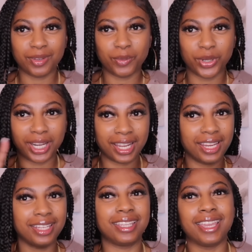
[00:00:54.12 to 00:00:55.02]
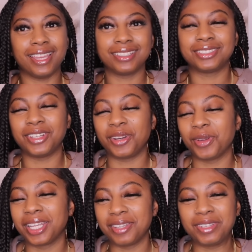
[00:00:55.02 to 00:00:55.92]
so
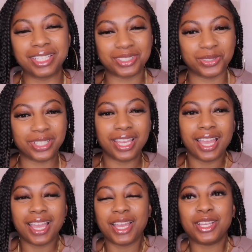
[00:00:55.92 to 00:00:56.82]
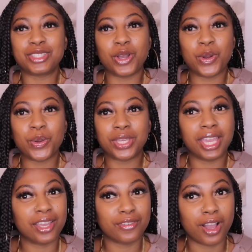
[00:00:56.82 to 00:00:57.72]
anyway, let me get into it. So
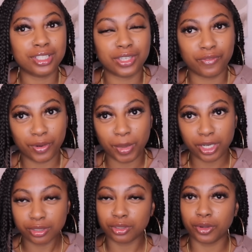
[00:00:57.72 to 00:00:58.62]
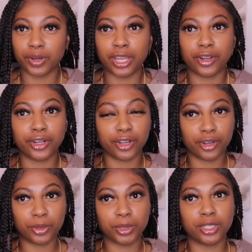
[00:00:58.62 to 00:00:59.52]
yeah, if y'all seen from her story, her and her
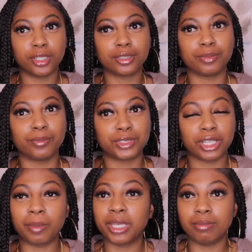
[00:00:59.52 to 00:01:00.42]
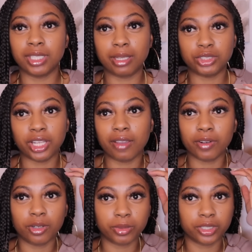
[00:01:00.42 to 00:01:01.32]
homegirl, I'm gonna keep the name, she gave
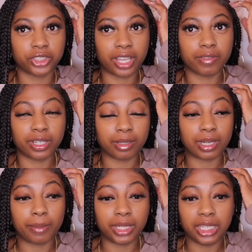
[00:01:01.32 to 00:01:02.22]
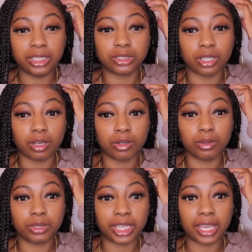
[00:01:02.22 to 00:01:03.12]
her homegirl, she gave her the name Dominique.
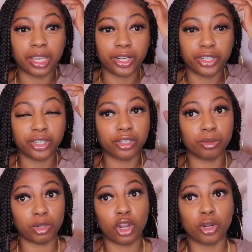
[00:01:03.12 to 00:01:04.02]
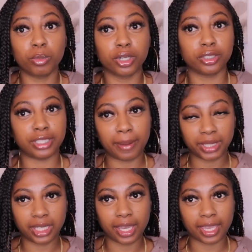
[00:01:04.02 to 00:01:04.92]
So yeah, her and her homegirl
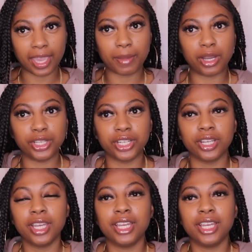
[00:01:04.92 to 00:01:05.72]
Dominique had came out here